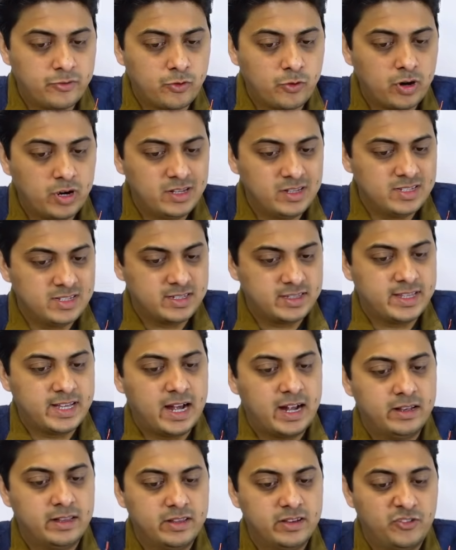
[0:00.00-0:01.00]
coils
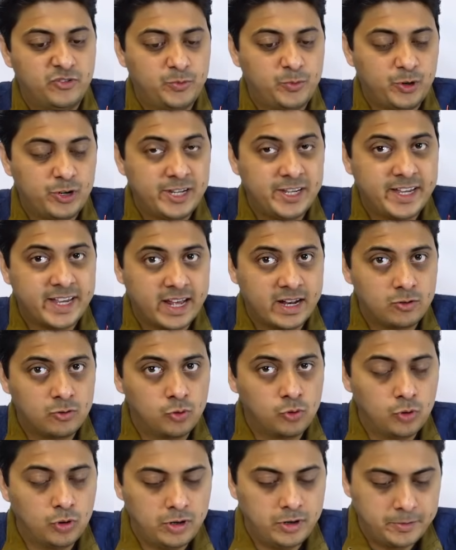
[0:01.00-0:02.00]
that this pulley can
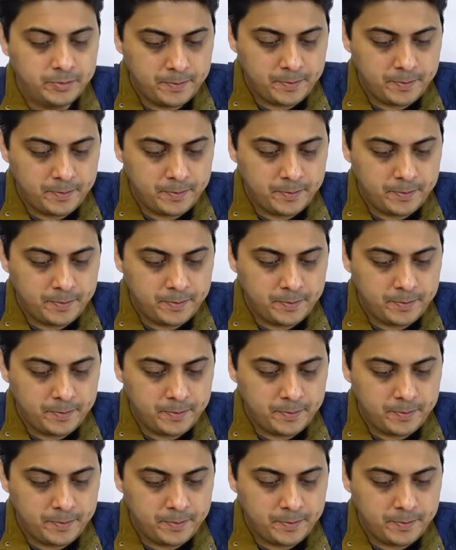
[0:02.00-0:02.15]
hold.